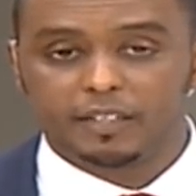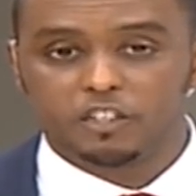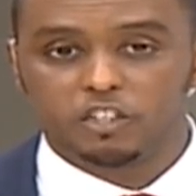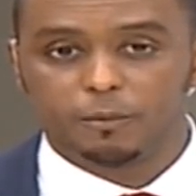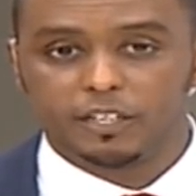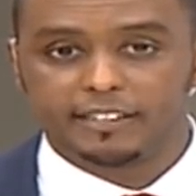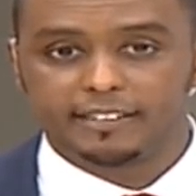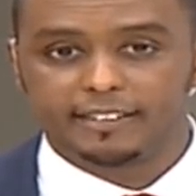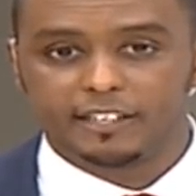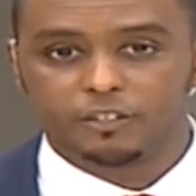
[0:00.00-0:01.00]
at the Jomo Kenyatta
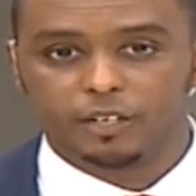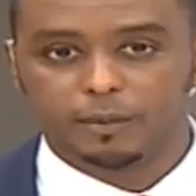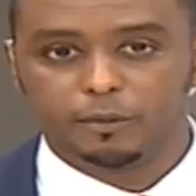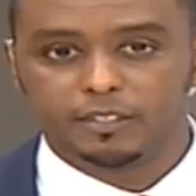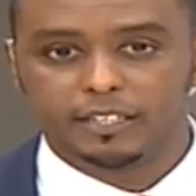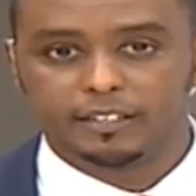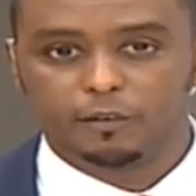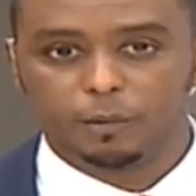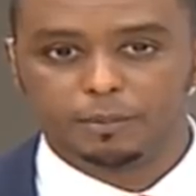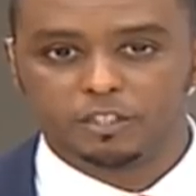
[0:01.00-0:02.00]
International Airport in
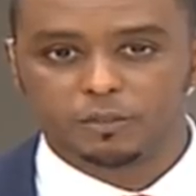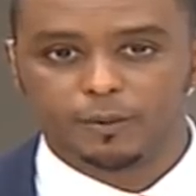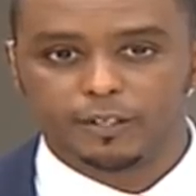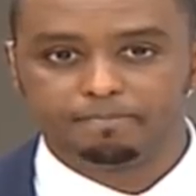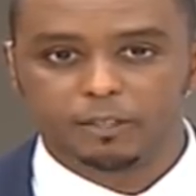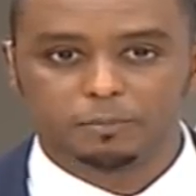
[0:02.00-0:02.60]
Nairobi this morning